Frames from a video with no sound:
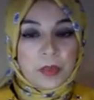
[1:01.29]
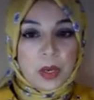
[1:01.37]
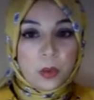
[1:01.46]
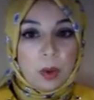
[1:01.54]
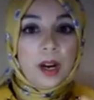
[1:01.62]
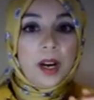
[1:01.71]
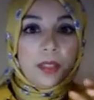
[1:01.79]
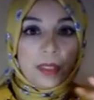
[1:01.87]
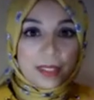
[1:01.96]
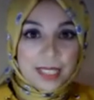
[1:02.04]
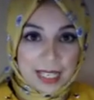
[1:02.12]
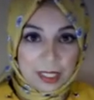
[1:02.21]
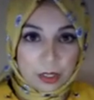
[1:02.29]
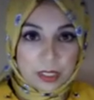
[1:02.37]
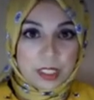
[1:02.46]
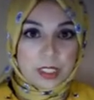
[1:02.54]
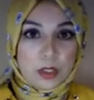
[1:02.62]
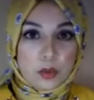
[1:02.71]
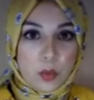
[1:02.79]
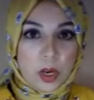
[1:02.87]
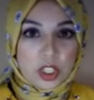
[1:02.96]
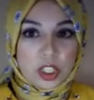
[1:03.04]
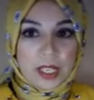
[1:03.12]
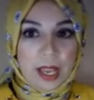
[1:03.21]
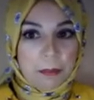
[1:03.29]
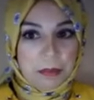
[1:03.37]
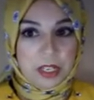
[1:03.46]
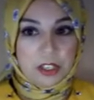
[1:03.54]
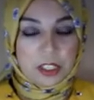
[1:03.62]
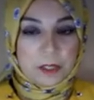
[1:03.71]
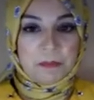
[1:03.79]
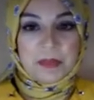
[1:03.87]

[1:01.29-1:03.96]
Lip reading: where the diglossic situation appears.